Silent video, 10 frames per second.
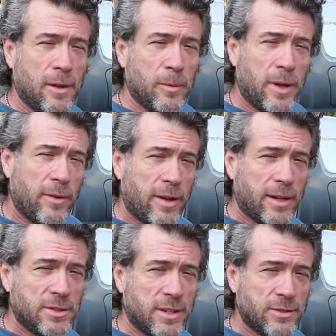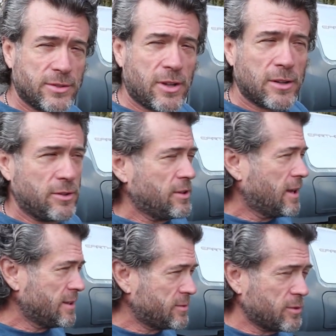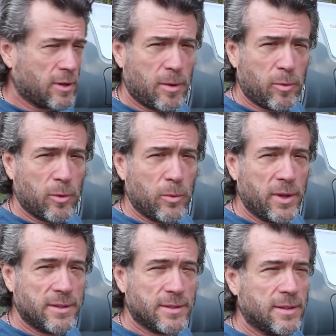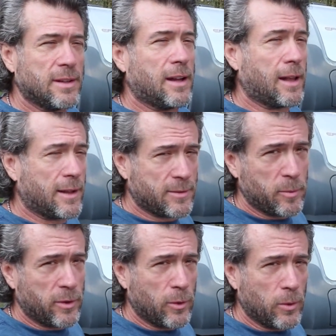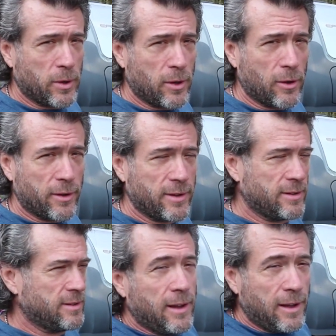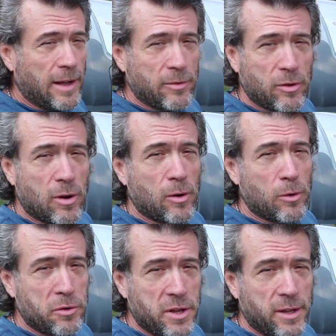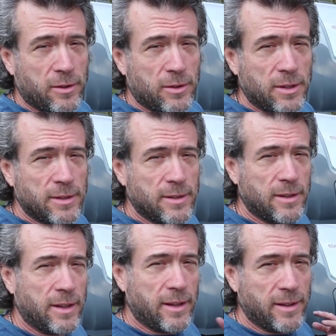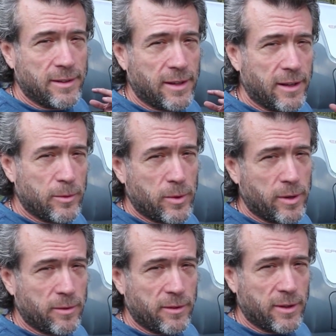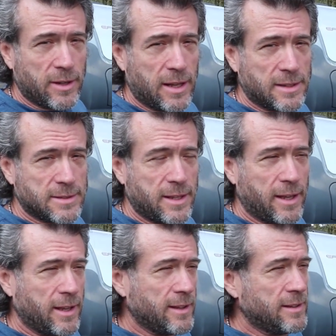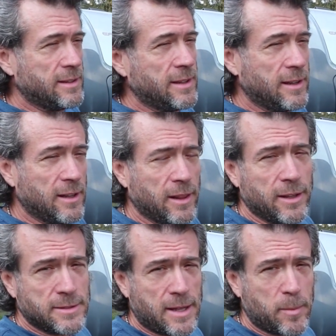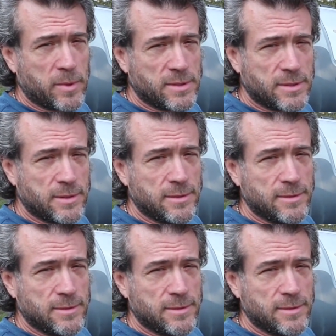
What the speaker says: We haven't had a chance to talk to you guys for a couple of weeks. A lot's been going on. After our ordeal in getting rid of the Class A, this happens.